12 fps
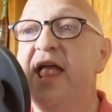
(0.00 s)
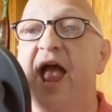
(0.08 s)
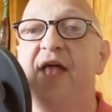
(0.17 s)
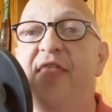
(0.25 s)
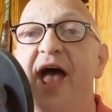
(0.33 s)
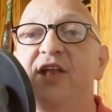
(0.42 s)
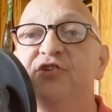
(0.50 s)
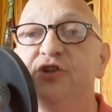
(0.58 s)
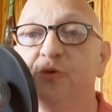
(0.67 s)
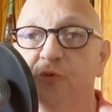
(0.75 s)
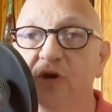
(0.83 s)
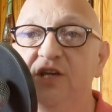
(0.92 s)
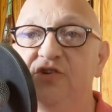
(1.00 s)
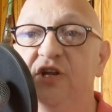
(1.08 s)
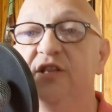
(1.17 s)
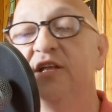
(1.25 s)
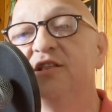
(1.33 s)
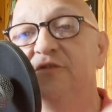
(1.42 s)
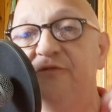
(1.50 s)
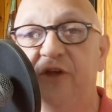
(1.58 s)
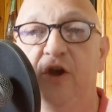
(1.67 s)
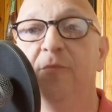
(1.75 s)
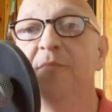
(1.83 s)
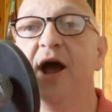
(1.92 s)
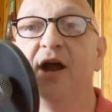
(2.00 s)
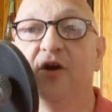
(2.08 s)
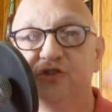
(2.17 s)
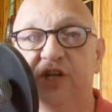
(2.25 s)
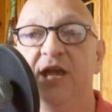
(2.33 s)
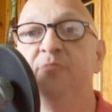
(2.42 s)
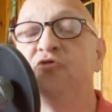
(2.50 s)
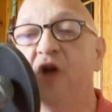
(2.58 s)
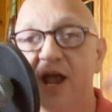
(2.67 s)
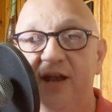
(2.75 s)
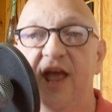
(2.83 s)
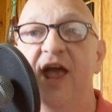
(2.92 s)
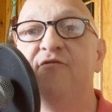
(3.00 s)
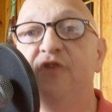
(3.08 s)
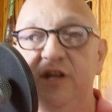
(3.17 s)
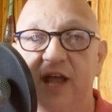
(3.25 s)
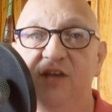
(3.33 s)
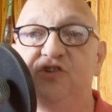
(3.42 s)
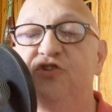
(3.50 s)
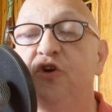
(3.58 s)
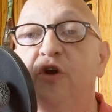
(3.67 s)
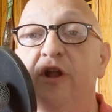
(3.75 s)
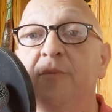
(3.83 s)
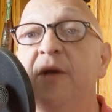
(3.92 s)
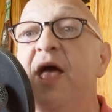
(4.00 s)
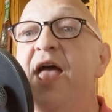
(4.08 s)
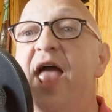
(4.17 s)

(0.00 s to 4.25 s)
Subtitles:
And that is the reason that the fear mongers keep trying to every day stir it up.